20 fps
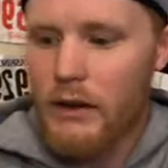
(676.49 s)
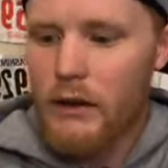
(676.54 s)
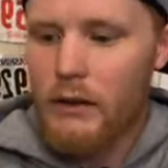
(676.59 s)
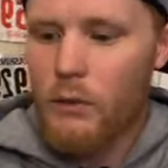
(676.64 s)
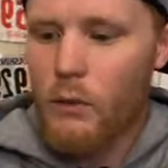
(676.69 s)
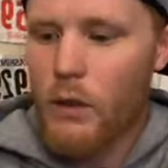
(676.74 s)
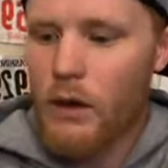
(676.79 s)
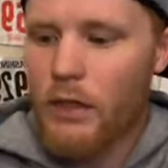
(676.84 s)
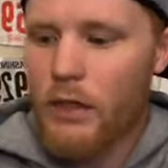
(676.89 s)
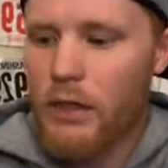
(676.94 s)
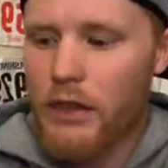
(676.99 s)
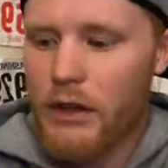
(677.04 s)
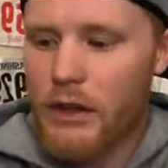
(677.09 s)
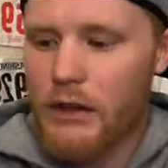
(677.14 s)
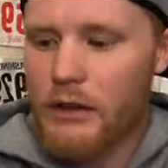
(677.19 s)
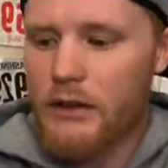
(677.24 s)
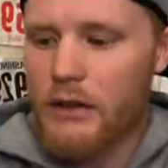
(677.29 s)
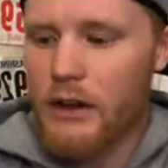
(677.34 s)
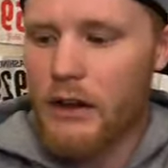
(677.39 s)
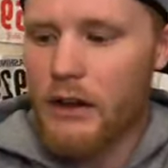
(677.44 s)
one
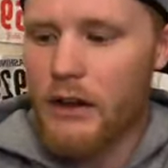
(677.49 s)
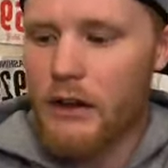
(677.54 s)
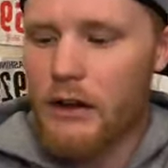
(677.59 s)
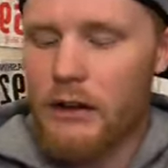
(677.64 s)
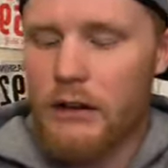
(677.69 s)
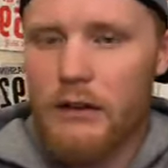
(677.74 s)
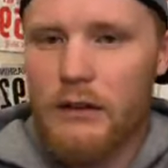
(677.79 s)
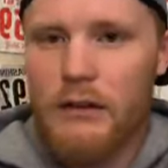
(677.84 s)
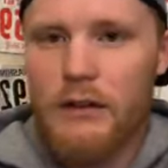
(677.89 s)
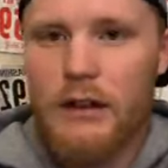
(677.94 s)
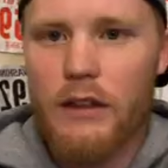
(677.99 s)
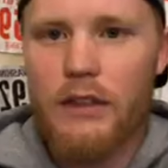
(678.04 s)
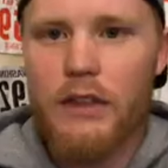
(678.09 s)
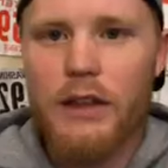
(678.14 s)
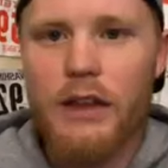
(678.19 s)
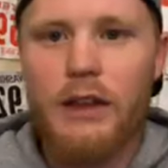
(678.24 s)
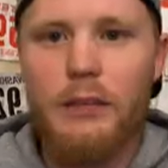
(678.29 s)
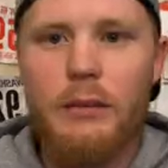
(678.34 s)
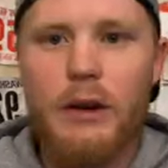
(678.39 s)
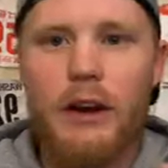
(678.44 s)
thing to, to
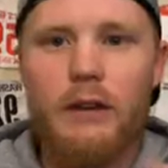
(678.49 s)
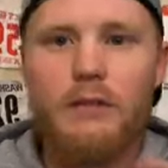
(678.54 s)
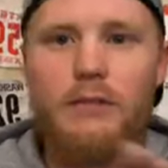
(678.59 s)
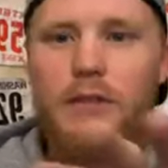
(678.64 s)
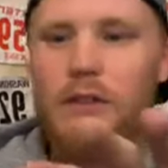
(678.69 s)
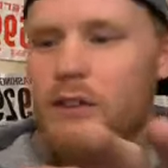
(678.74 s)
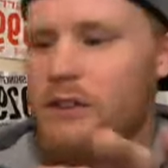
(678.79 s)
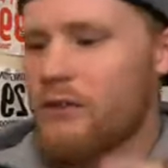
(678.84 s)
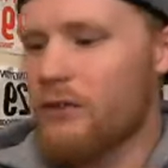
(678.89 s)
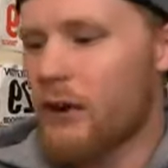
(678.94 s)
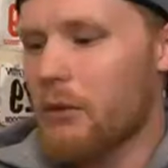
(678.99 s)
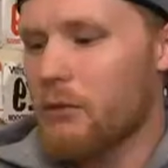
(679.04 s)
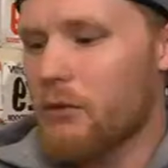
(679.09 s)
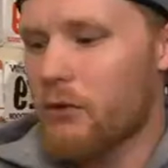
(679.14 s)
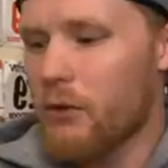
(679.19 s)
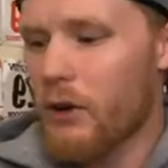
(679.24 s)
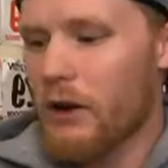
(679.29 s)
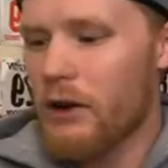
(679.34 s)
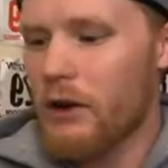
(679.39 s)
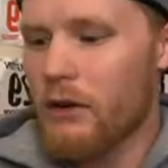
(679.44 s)
think about, first of all,
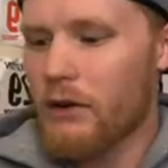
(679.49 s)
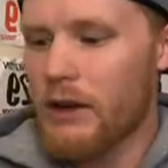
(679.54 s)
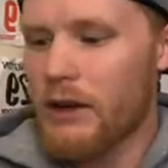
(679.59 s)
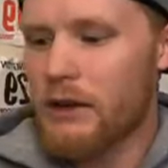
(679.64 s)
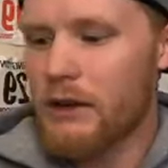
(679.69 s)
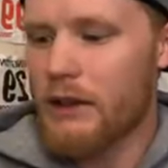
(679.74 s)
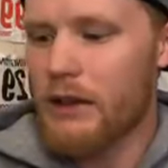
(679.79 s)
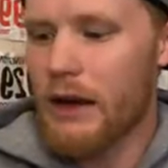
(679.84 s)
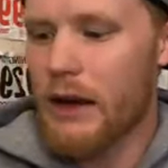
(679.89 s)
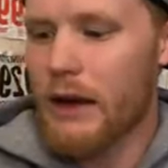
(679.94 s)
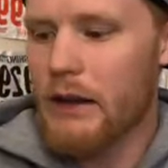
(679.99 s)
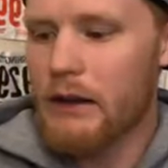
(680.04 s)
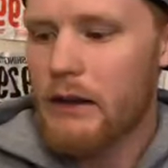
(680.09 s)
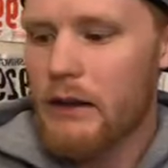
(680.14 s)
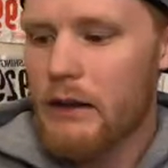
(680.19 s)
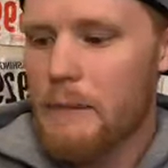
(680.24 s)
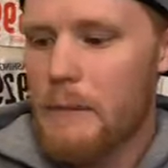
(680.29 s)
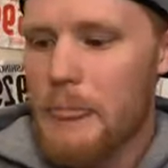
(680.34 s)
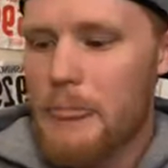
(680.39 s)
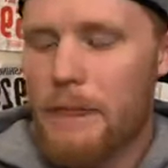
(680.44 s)
before I go into that,
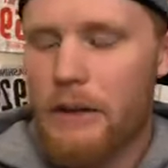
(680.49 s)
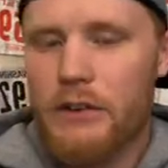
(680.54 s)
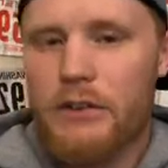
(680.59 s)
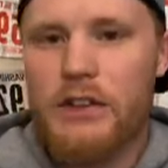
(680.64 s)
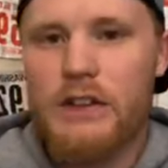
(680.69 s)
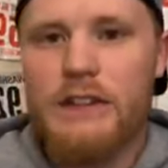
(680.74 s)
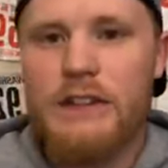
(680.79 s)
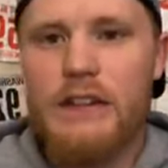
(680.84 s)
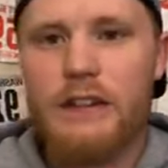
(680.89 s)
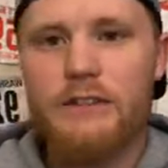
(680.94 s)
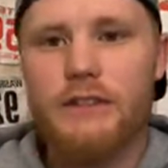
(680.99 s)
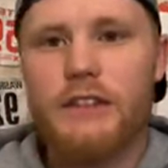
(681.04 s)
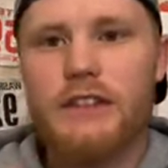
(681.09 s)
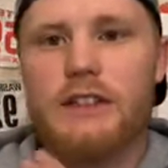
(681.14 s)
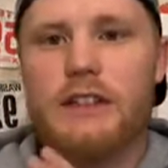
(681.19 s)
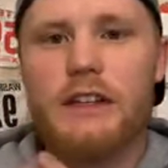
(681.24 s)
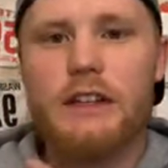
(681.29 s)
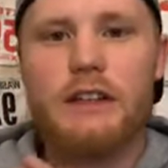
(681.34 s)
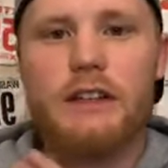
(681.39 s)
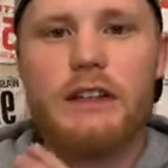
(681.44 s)
there's a difference
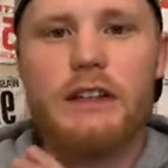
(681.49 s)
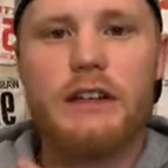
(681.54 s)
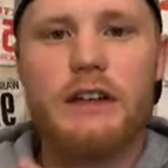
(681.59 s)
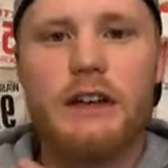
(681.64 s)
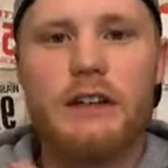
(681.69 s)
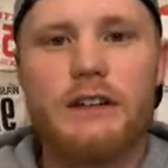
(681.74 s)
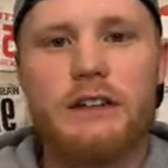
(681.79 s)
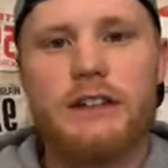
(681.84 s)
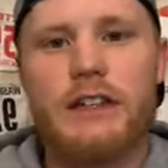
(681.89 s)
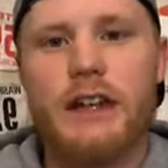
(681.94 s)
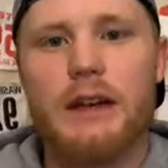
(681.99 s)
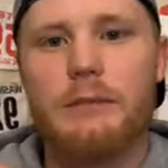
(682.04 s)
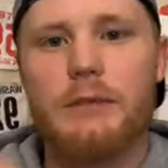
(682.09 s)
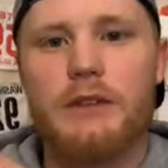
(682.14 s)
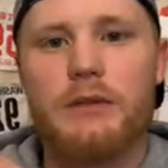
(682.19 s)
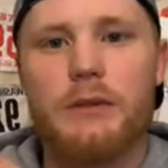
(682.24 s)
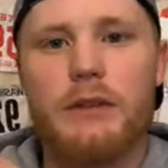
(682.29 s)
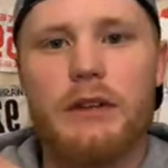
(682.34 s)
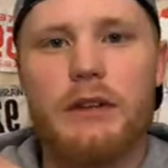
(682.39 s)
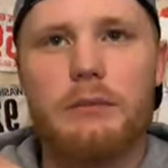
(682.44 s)
that you need to understand
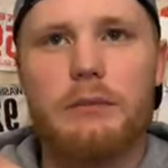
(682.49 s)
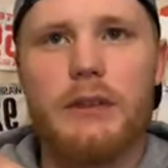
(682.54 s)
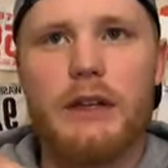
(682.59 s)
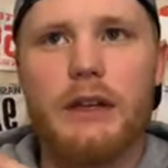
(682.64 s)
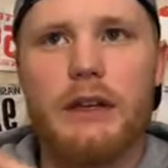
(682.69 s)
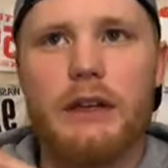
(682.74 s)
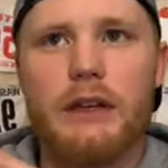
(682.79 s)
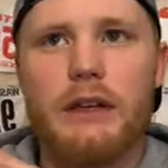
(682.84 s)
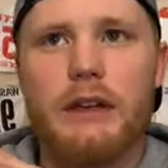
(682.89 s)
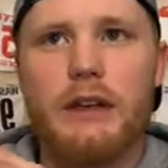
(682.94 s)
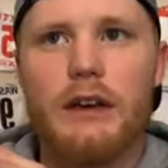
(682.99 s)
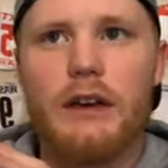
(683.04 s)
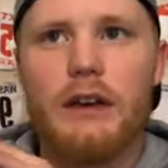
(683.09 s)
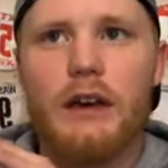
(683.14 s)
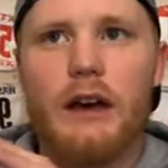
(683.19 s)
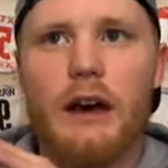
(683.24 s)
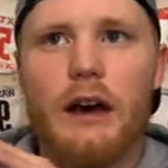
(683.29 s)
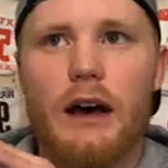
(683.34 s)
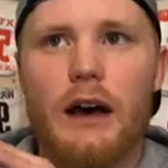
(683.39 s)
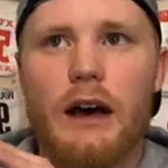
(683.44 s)
between being
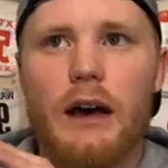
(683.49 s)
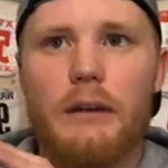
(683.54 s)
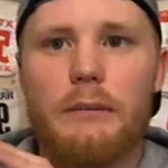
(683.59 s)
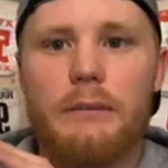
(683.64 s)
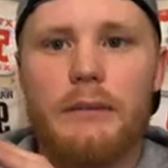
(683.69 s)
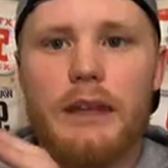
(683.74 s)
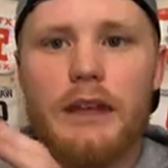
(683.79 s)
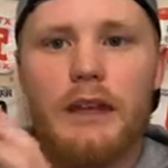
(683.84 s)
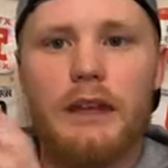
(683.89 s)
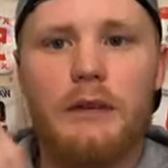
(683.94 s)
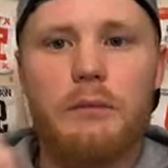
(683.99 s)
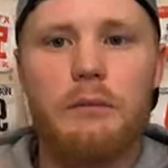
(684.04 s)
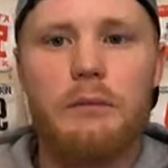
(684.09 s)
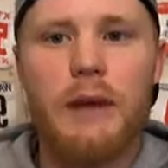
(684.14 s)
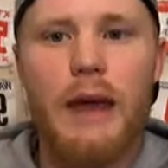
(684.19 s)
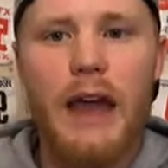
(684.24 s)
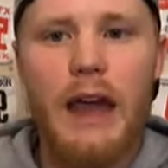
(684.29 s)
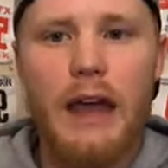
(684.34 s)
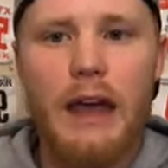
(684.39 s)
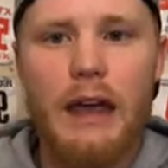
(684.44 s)
um, in
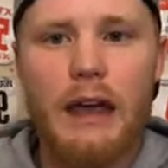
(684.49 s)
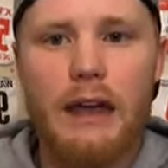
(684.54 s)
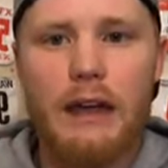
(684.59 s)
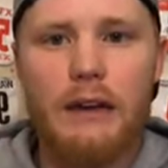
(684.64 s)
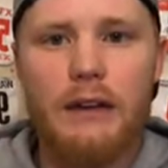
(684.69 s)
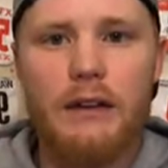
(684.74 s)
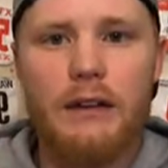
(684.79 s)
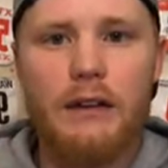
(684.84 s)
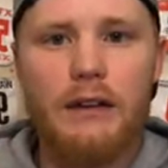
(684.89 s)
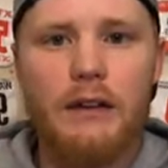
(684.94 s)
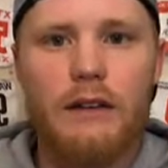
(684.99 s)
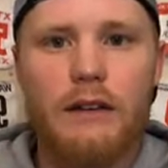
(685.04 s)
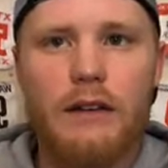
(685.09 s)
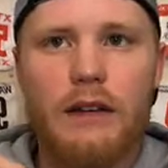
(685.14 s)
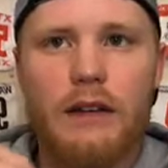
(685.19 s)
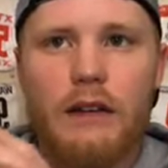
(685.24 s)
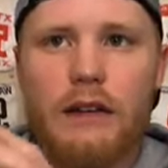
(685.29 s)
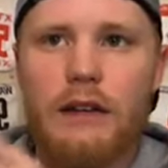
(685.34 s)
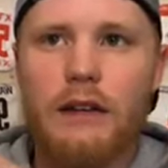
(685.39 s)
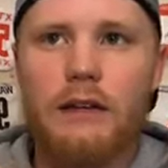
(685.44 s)
pain
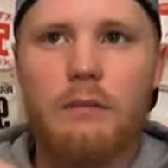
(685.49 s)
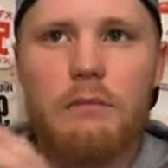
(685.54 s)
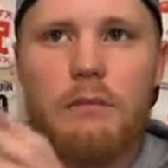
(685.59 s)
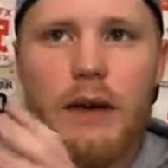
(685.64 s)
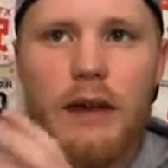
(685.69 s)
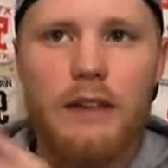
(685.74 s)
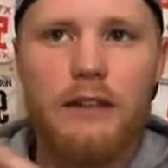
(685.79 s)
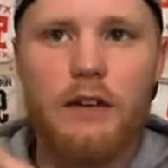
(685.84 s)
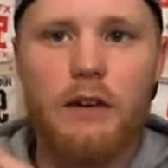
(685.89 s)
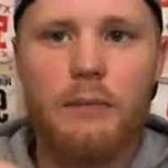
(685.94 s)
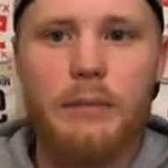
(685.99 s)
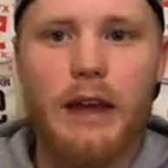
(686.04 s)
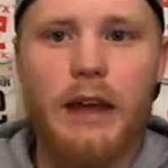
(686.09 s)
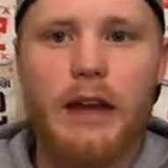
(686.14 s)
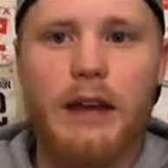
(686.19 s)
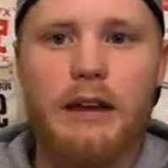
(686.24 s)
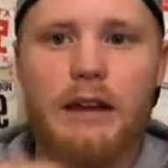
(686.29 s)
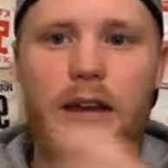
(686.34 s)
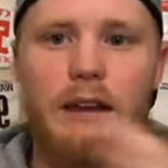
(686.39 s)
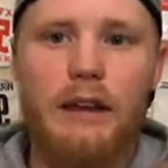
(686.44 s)
in, in mental
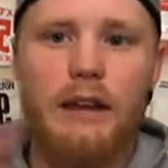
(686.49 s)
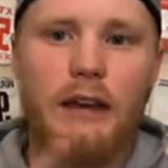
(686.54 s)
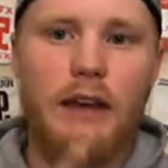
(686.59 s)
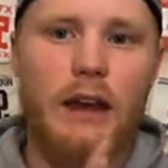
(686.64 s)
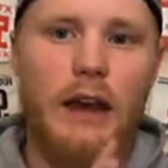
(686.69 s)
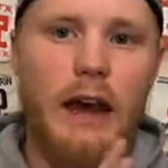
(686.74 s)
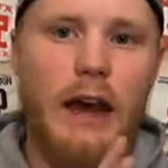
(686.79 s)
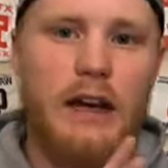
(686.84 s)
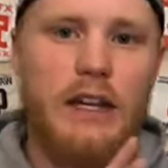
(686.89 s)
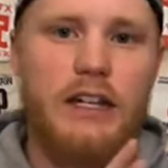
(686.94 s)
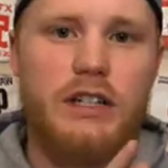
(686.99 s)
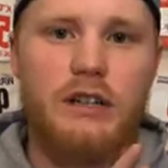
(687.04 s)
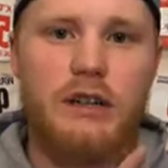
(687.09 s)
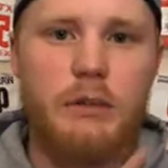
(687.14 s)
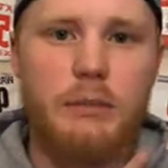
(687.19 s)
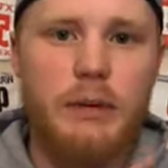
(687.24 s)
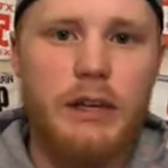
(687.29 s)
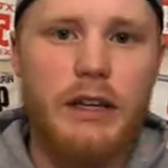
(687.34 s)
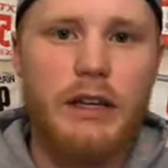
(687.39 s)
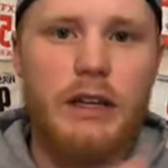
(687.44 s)
pain and then actually
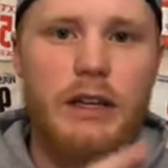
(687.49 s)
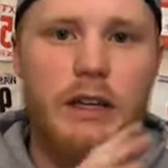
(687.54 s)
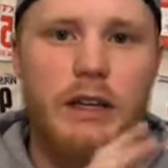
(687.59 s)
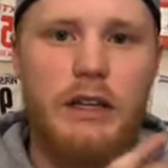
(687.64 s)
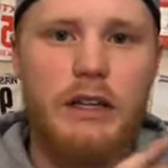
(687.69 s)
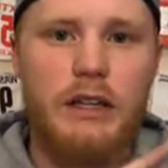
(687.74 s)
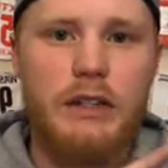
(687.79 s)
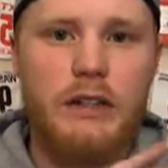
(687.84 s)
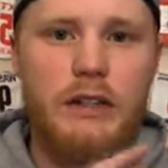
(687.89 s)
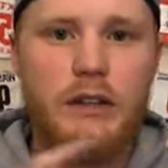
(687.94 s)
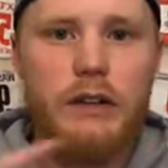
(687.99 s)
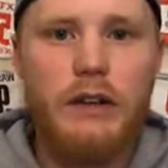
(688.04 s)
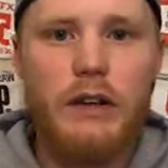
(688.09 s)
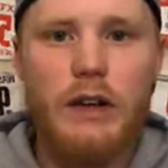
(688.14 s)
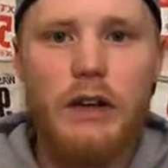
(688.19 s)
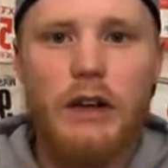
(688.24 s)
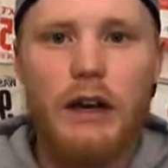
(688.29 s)
being injured.